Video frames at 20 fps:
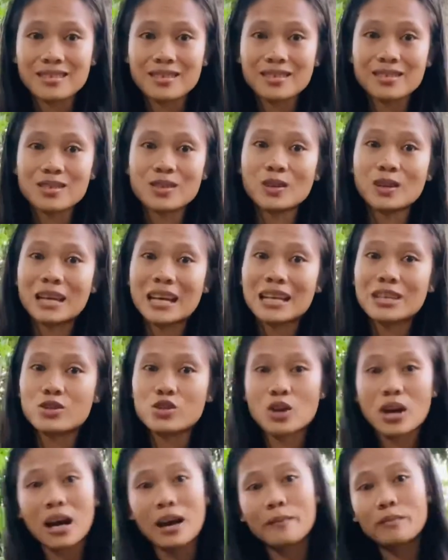
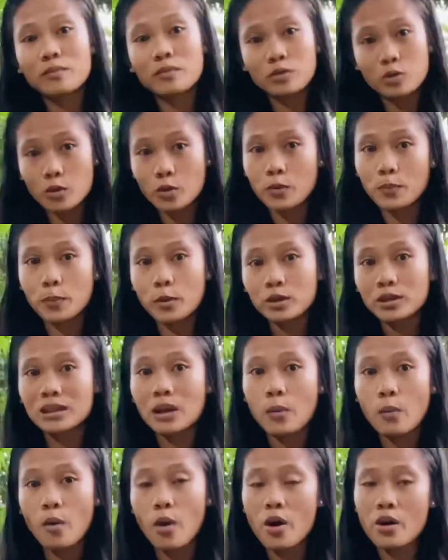to put the
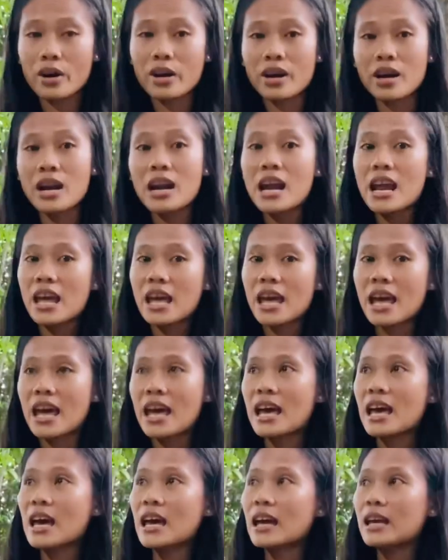water
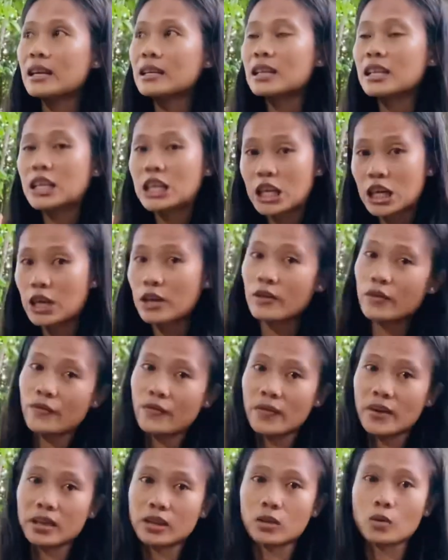and give
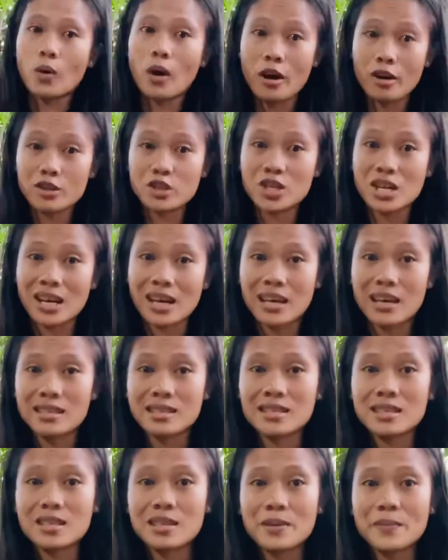it to our
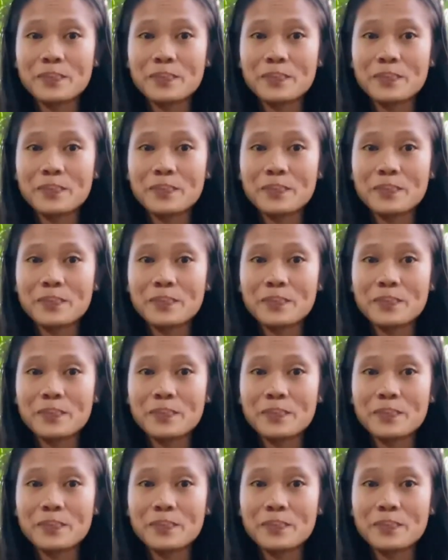chickens.